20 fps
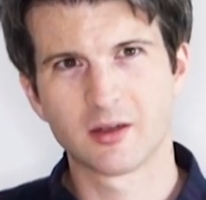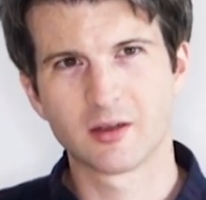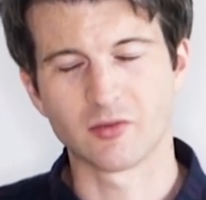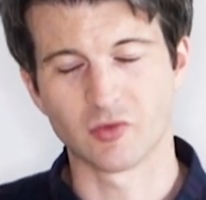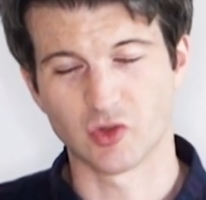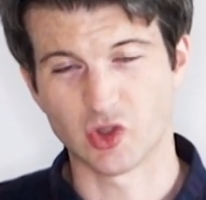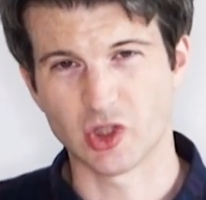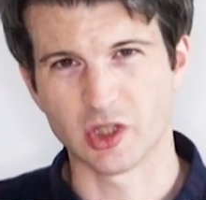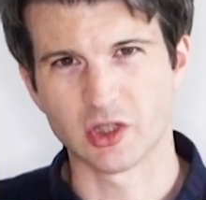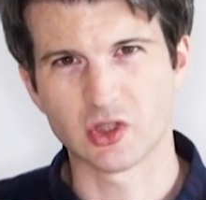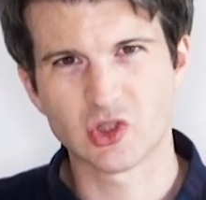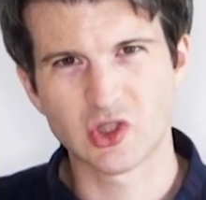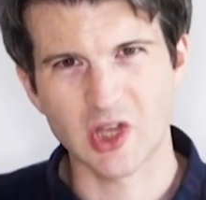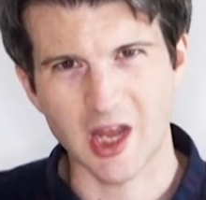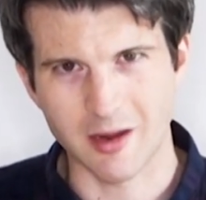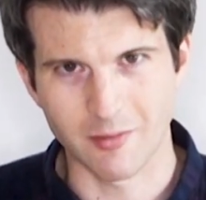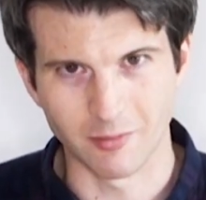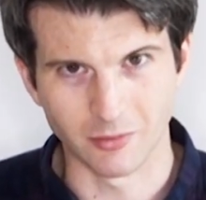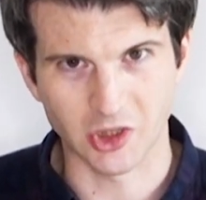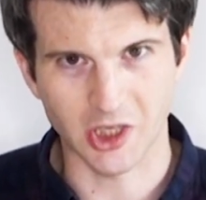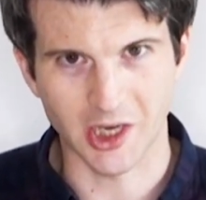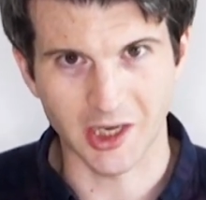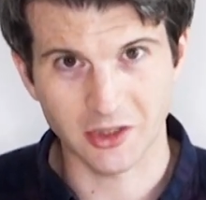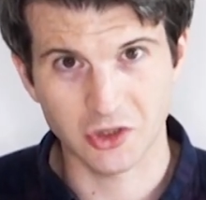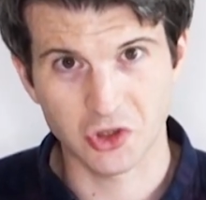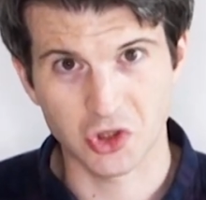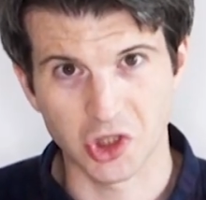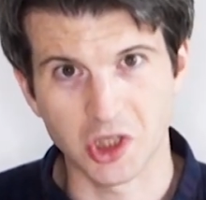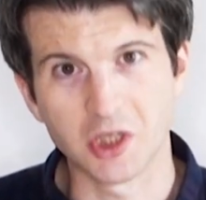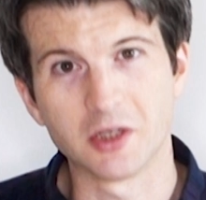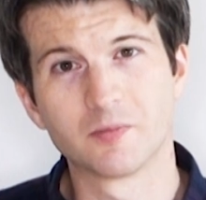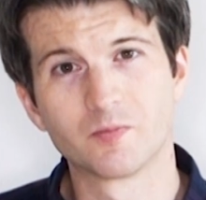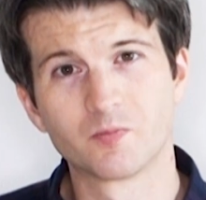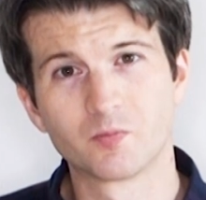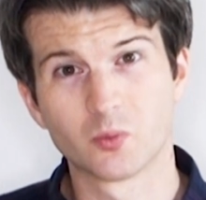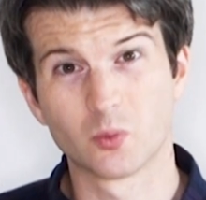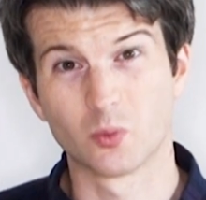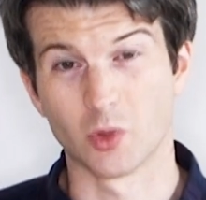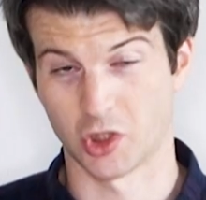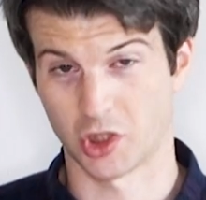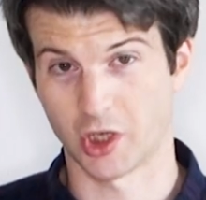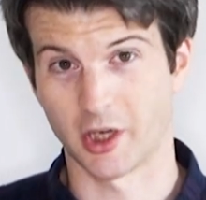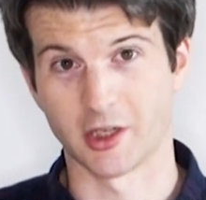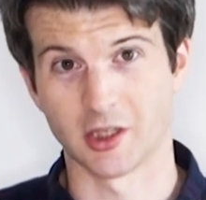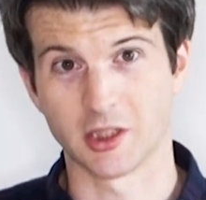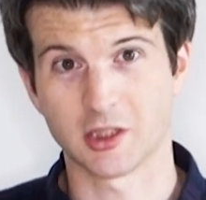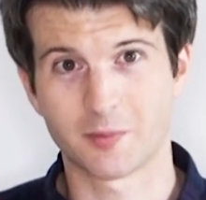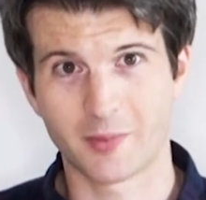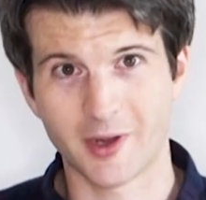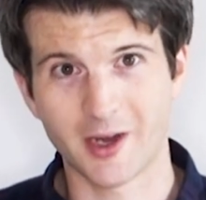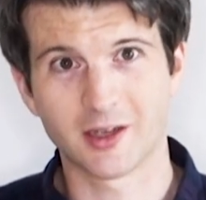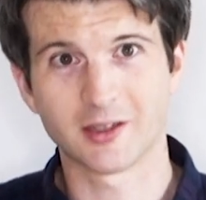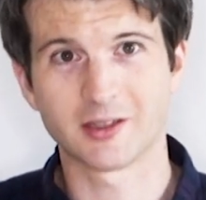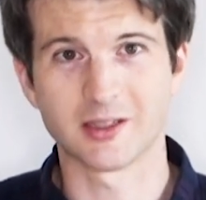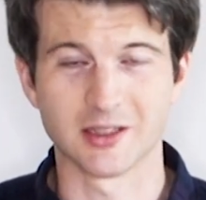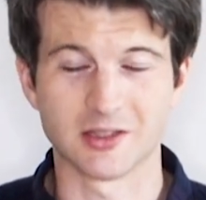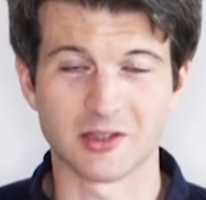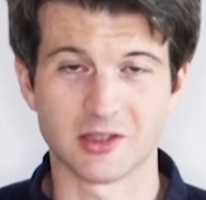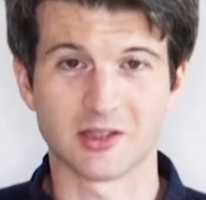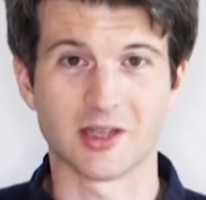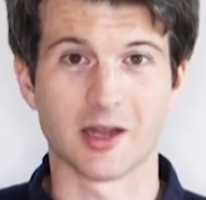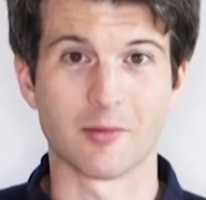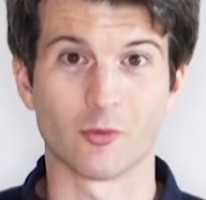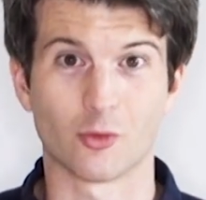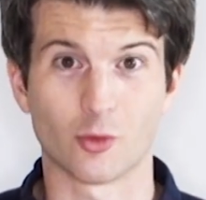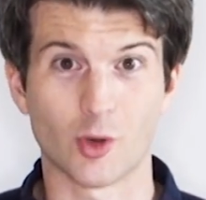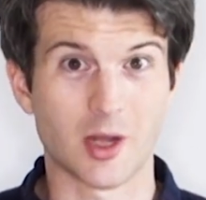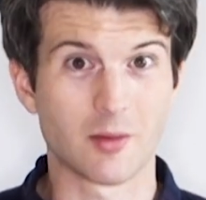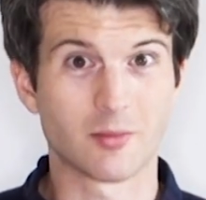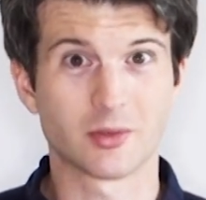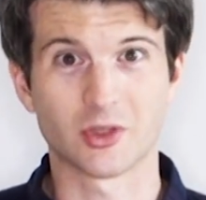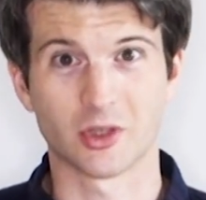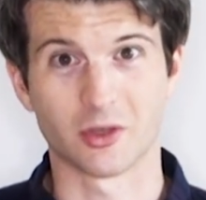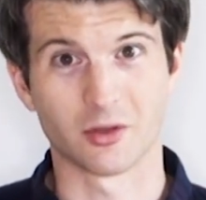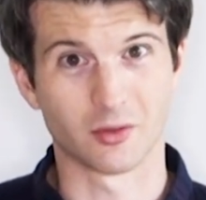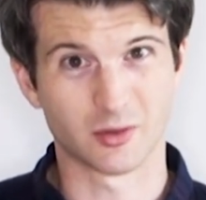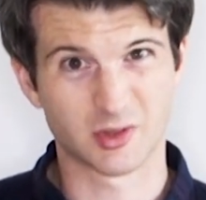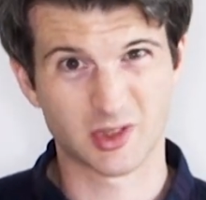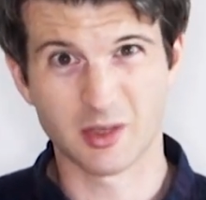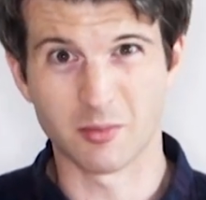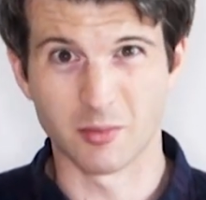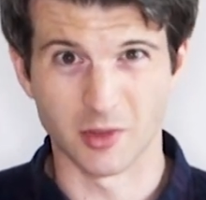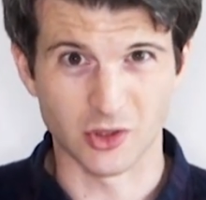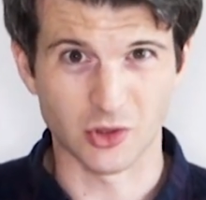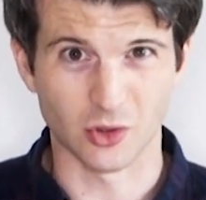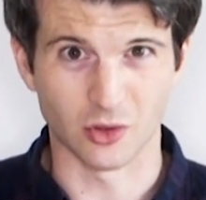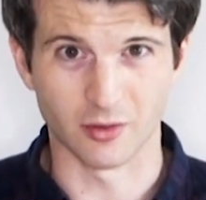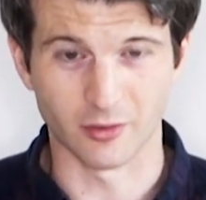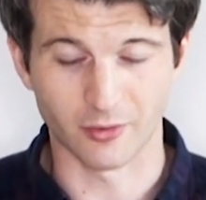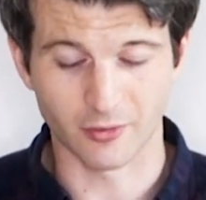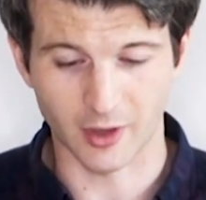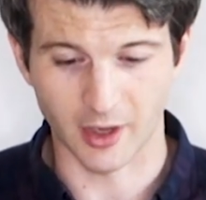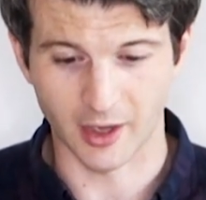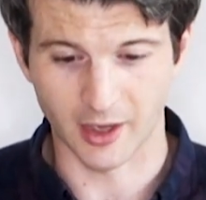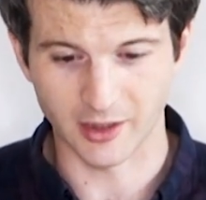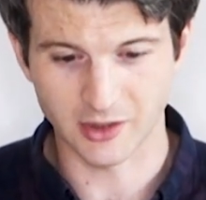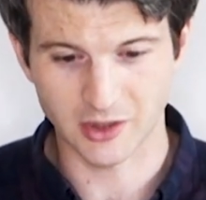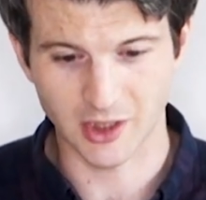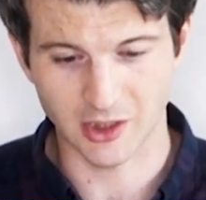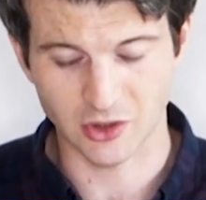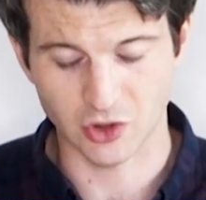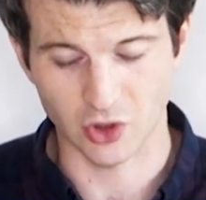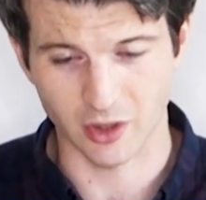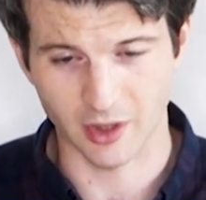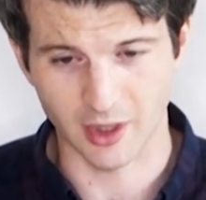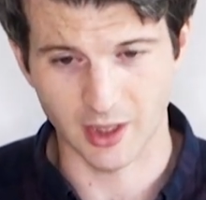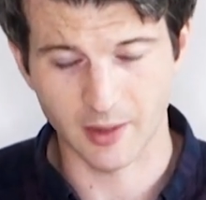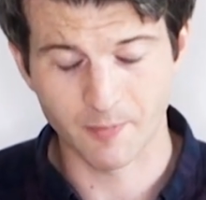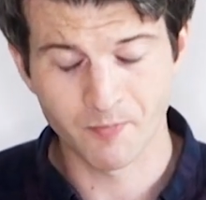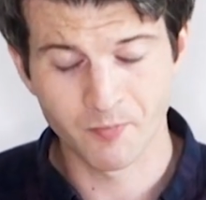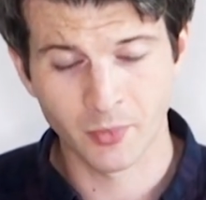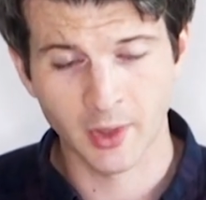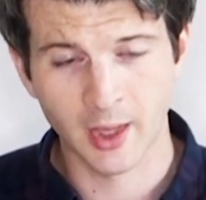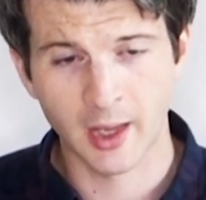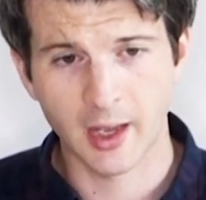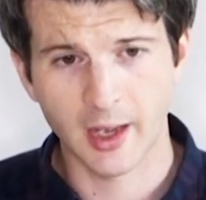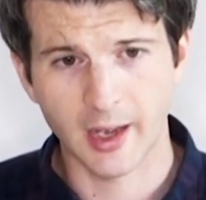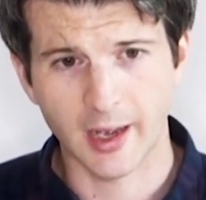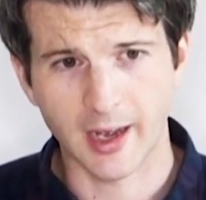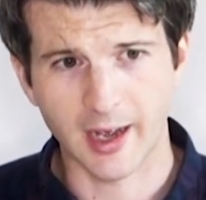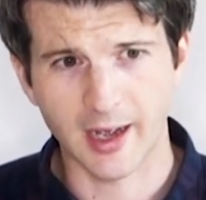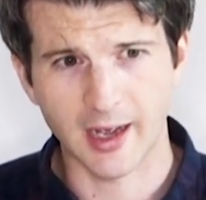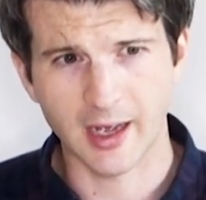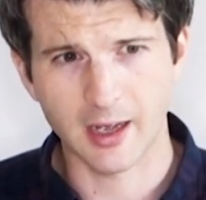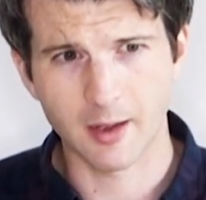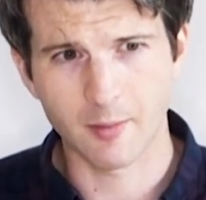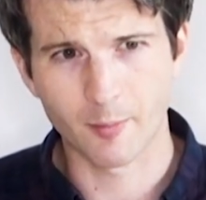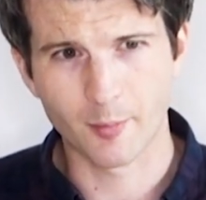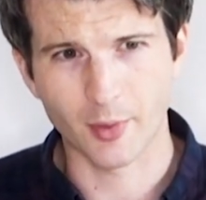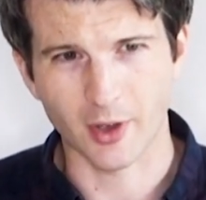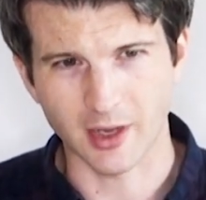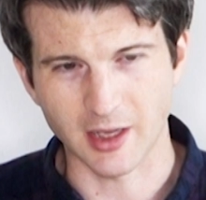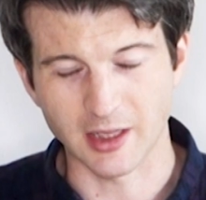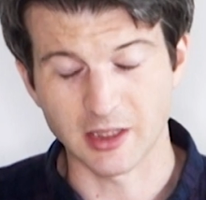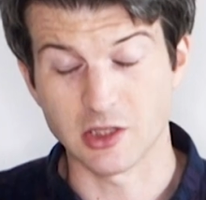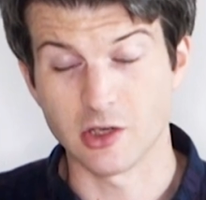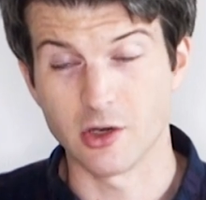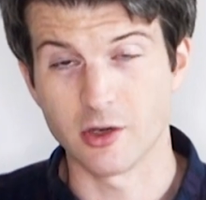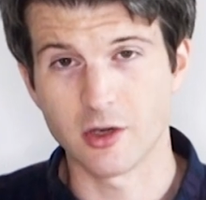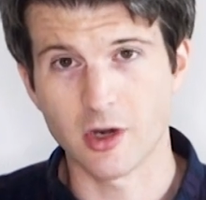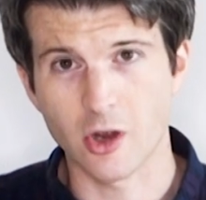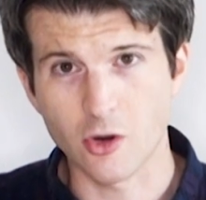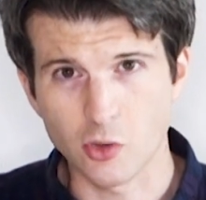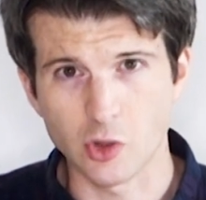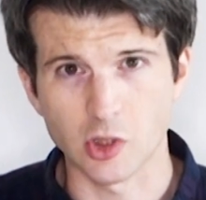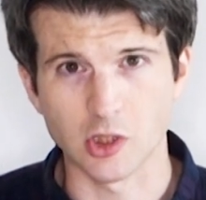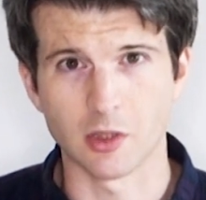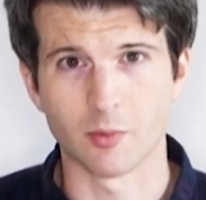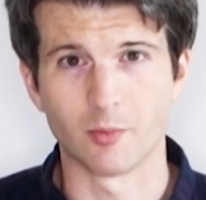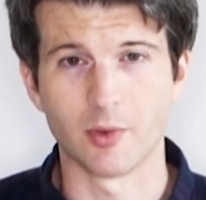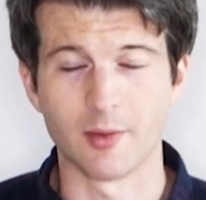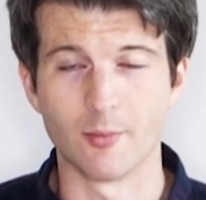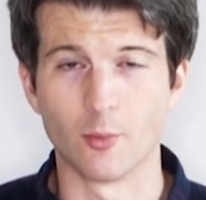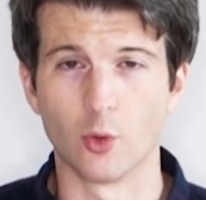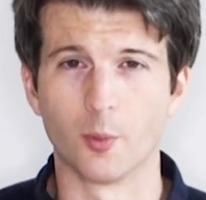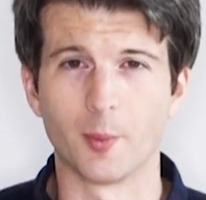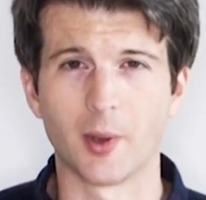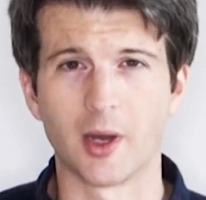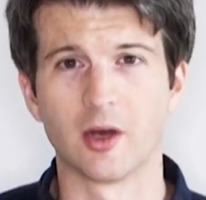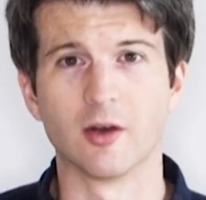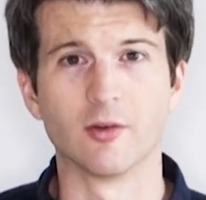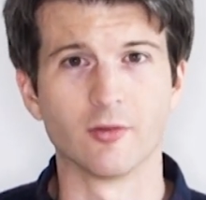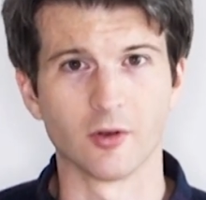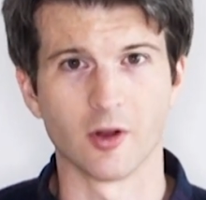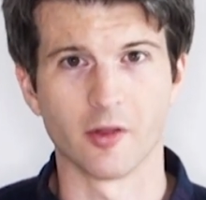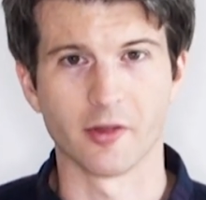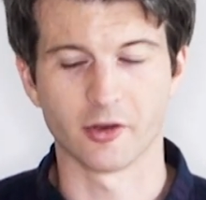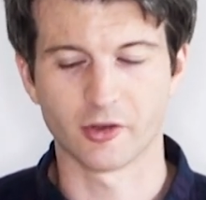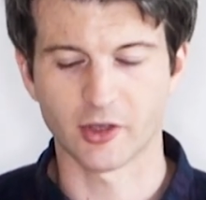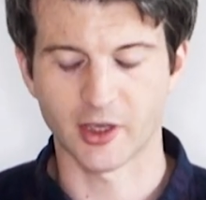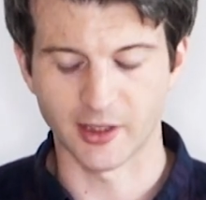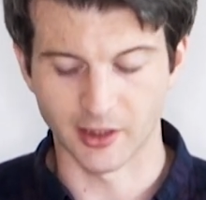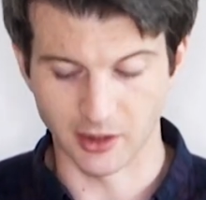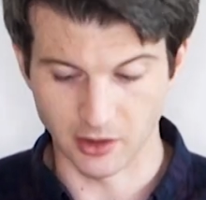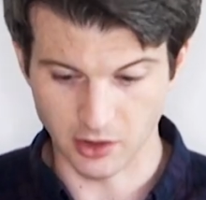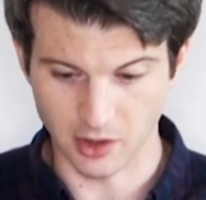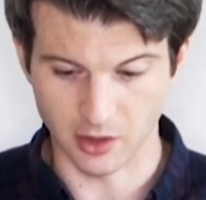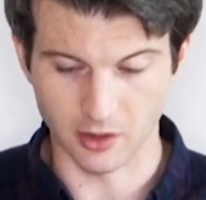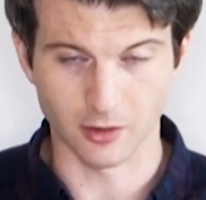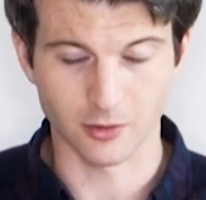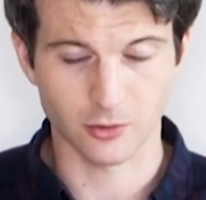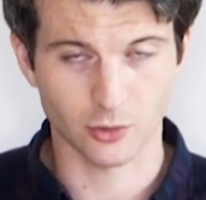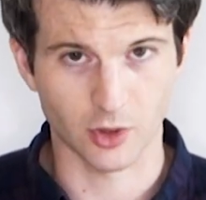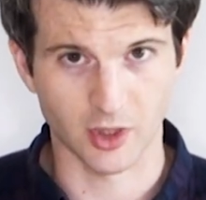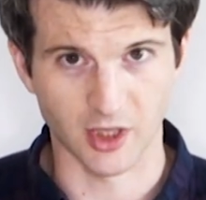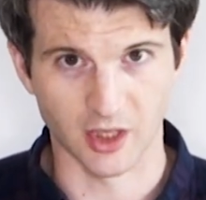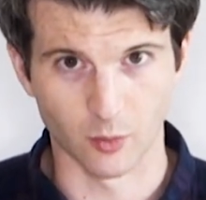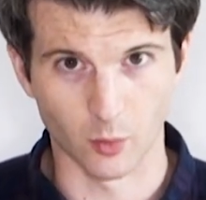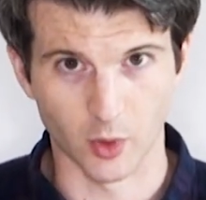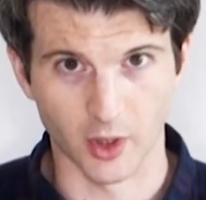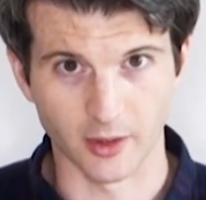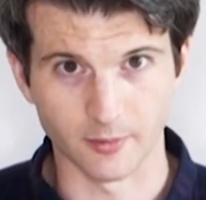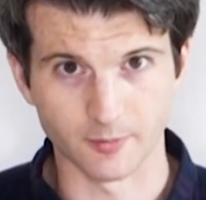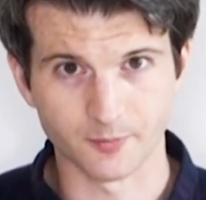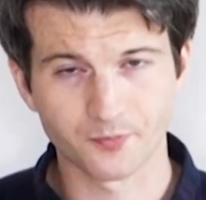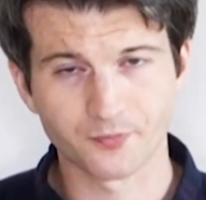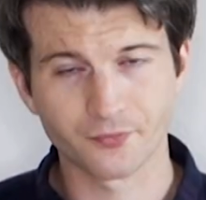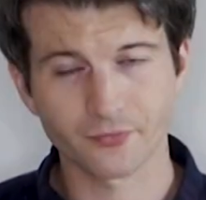It's the same texture, which I'd expect. It's the same grape, so similar sort of texture there. But it's noticeably more powerful on the tannins in the Australian wine.